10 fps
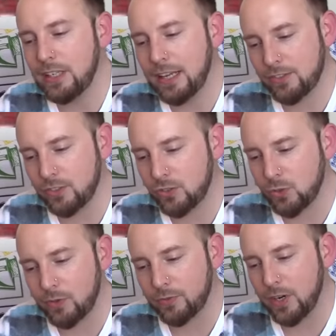has in
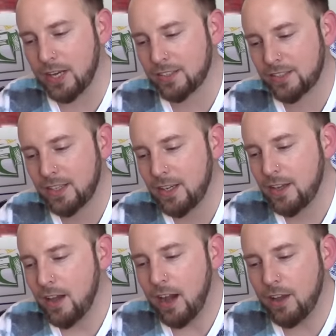store for us.
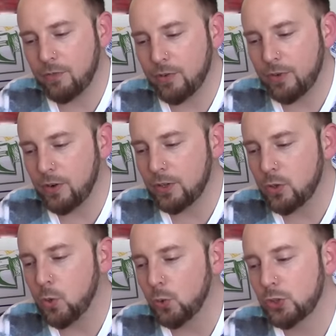I have a very
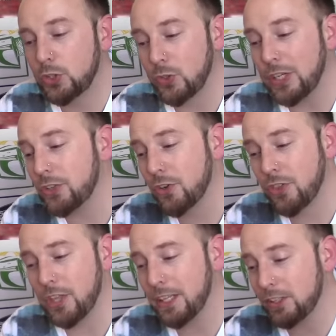cool Stranger
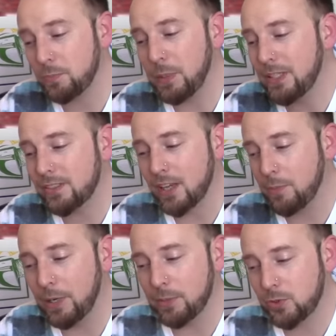Things piece
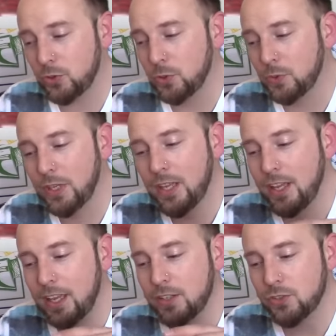coming up soon,
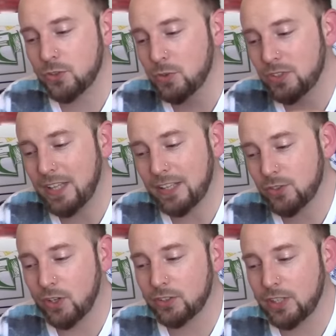and as soon as
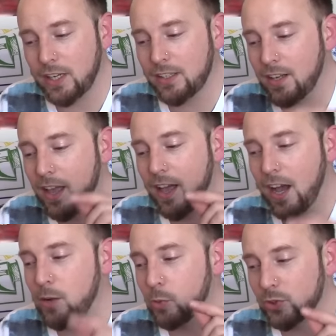that's all done,
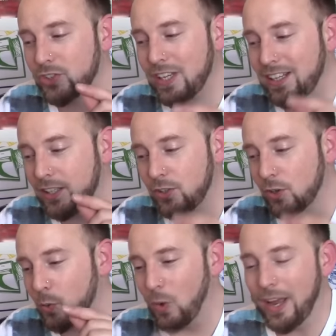I will send it
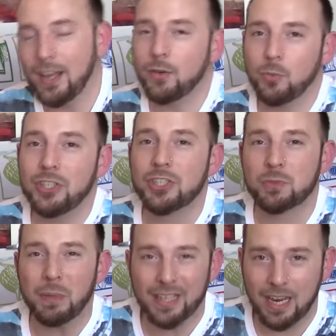your way. We
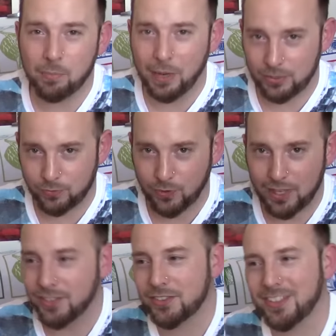just became best
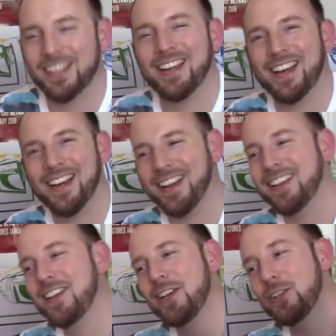friends.
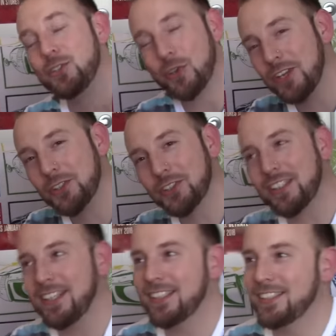Stranger
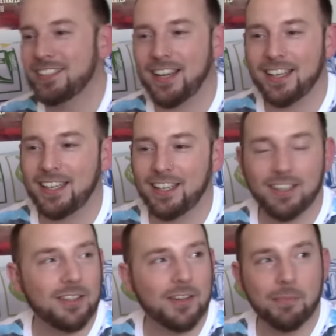Things, I
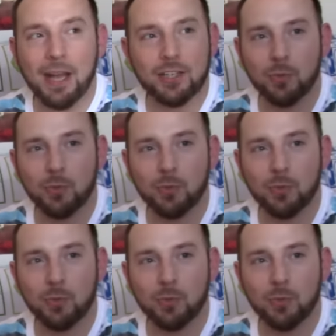can't imagine